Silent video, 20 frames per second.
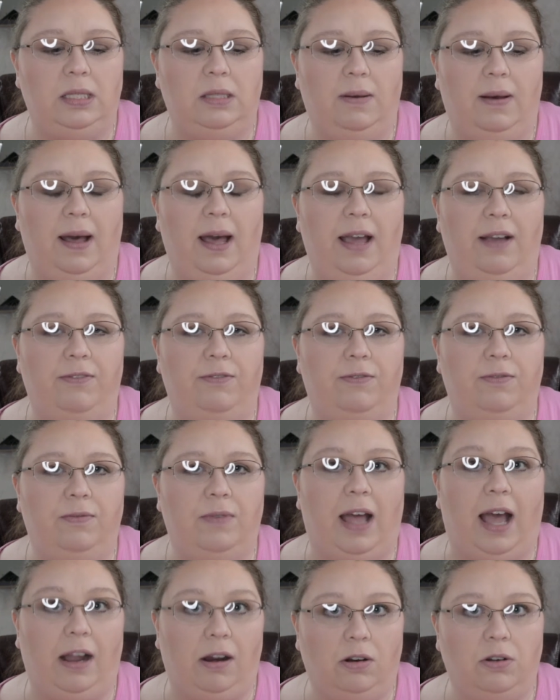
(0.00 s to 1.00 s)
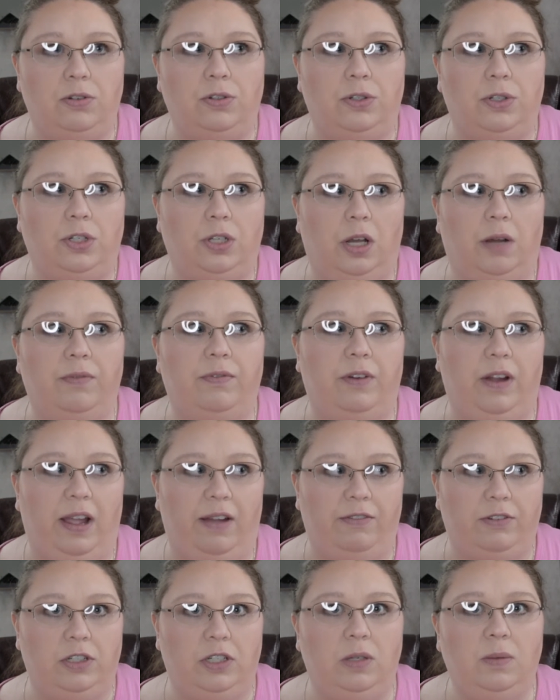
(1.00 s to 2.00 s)
So I have, I grocery shop for
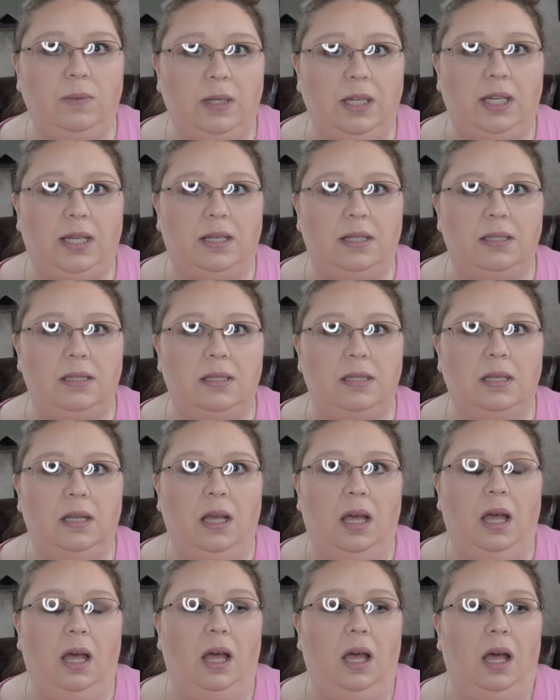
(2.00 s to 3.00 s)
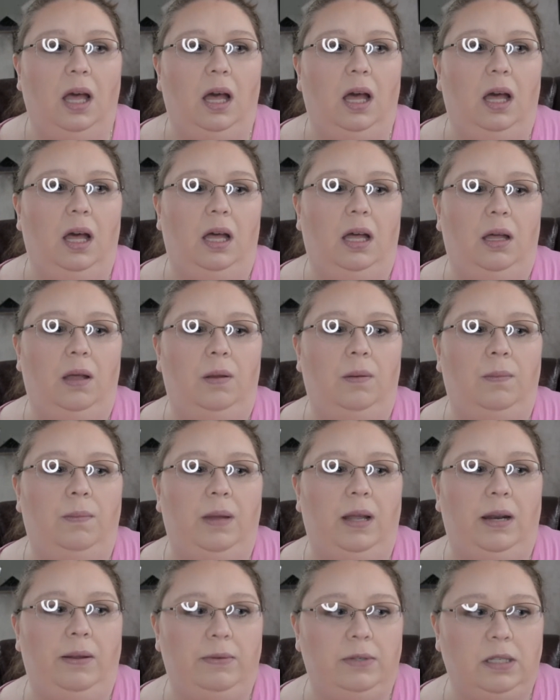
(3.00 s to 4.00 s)
every two weeks. Um,
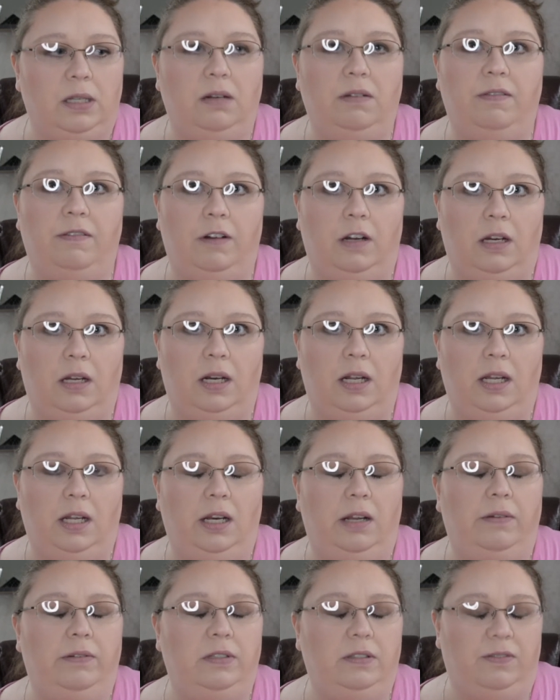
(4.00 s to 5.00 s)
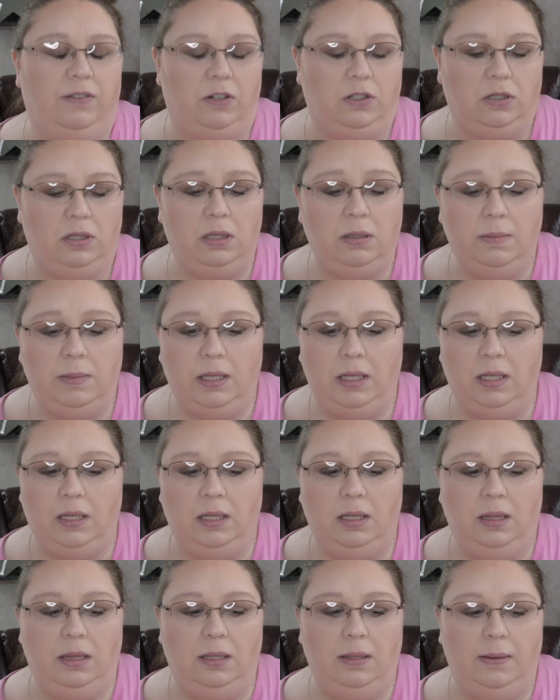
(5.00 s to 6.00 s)
and it was on a Friday and it was the first of the month.